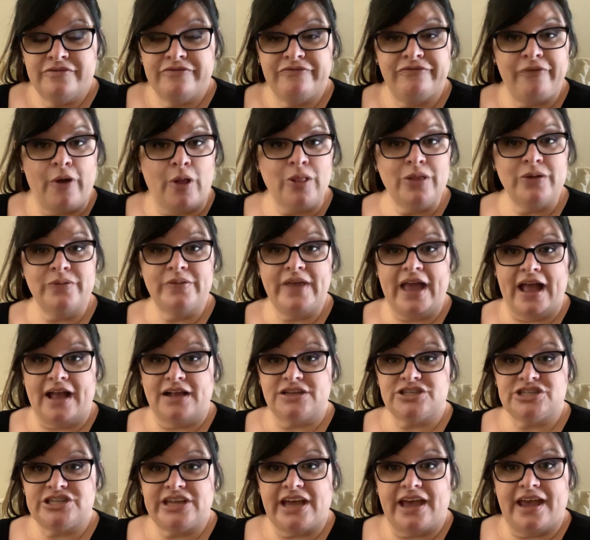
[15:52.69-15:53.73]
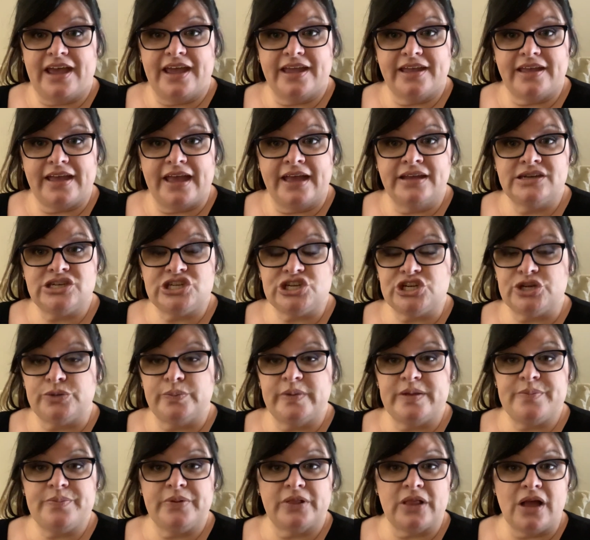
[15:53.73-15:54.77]
follow the hashtag and cheer
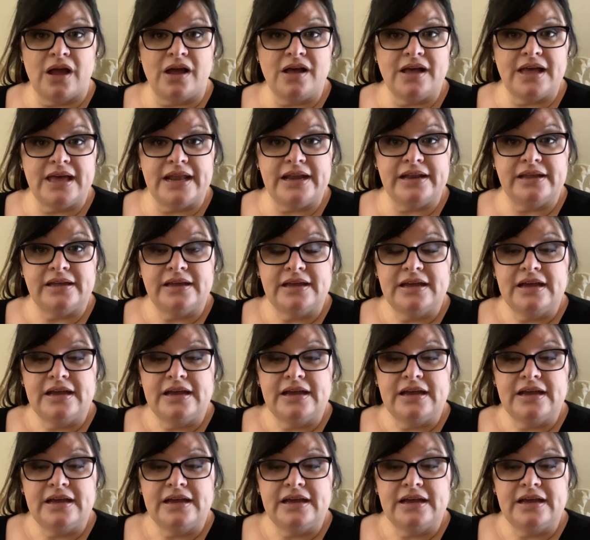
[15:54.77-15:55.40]
people on.